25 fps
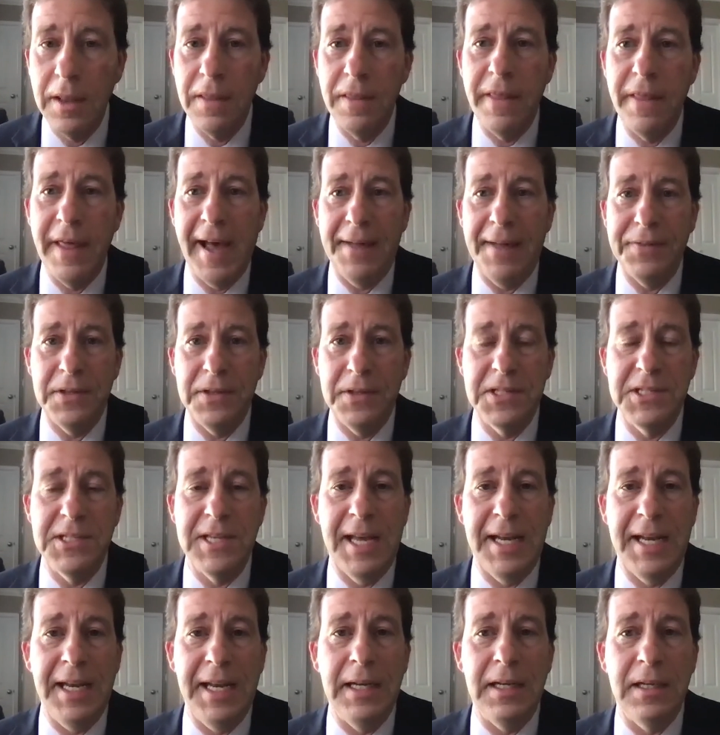that the
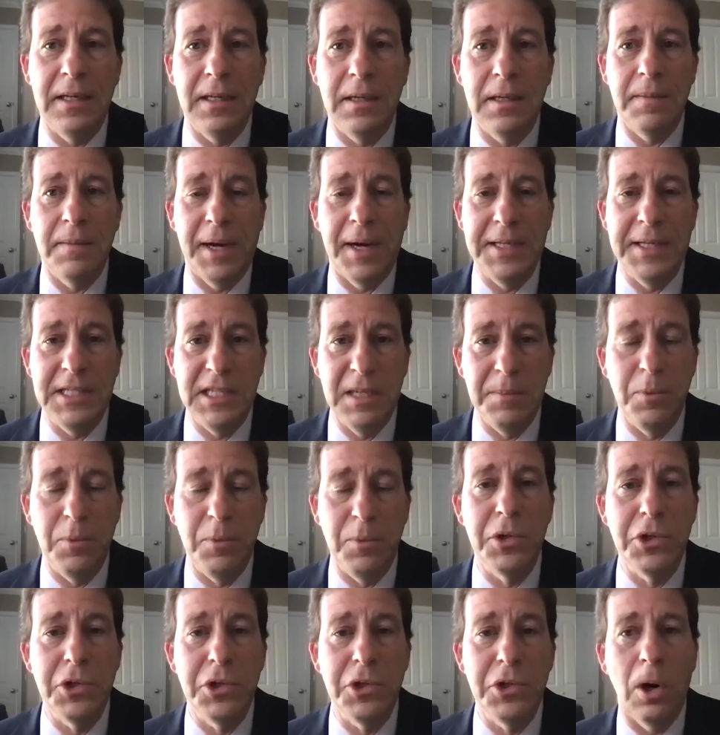Senate by simple
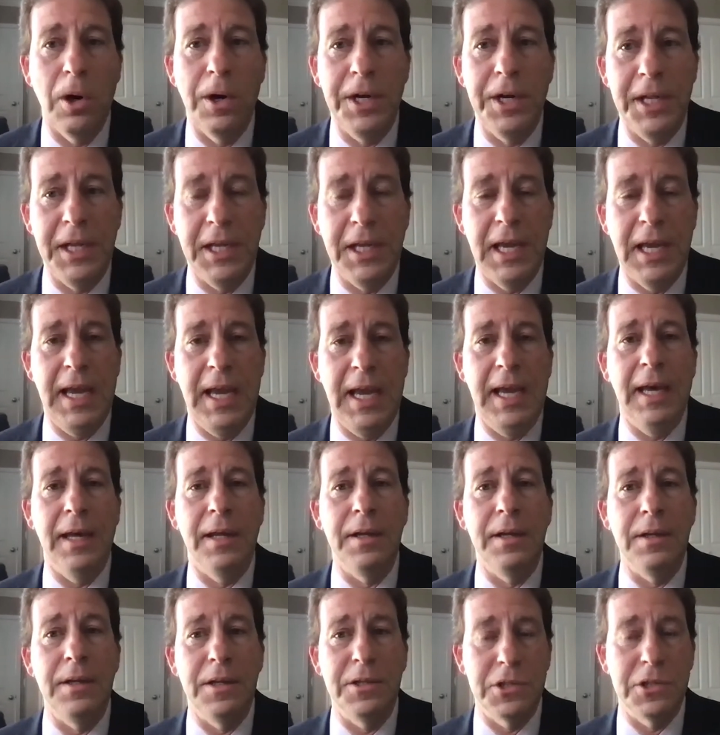majority
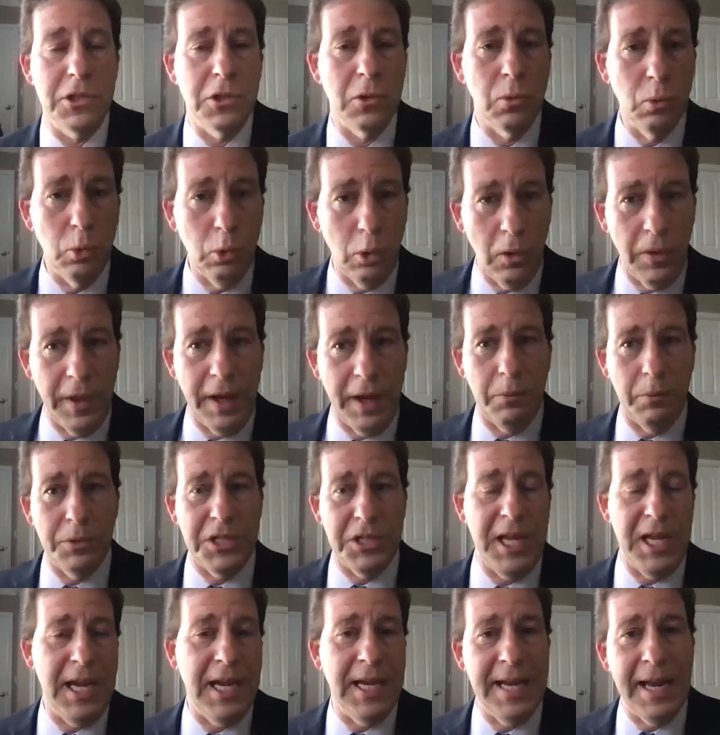can, this is the rule that
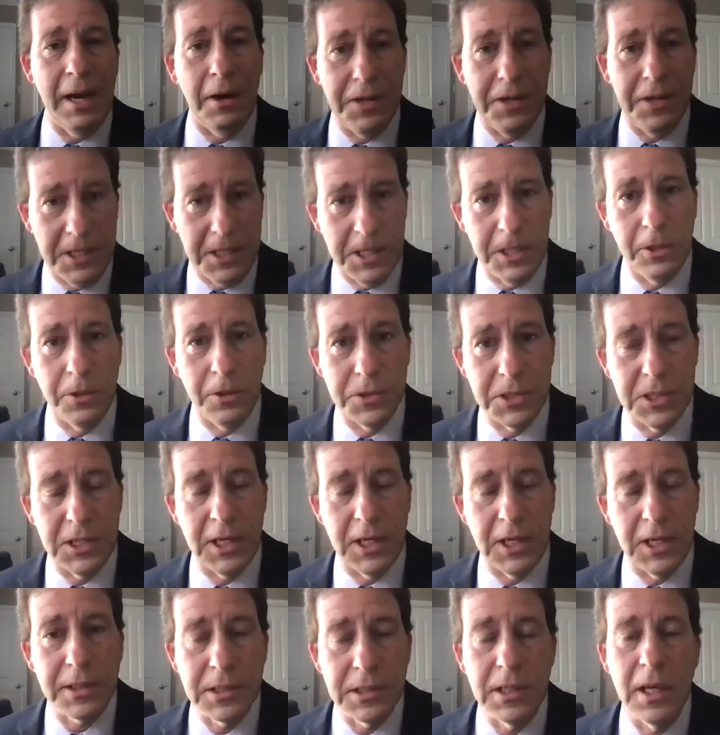was taken out in
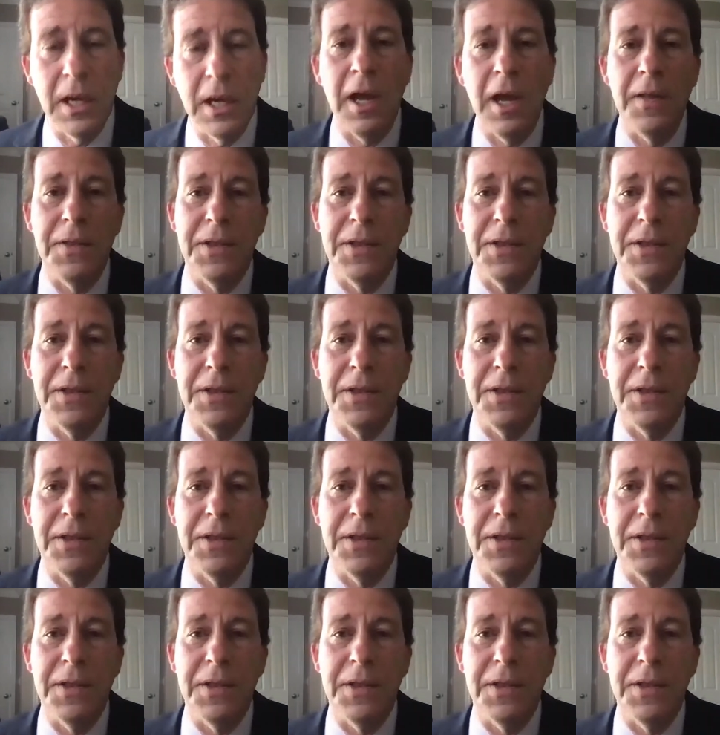1806,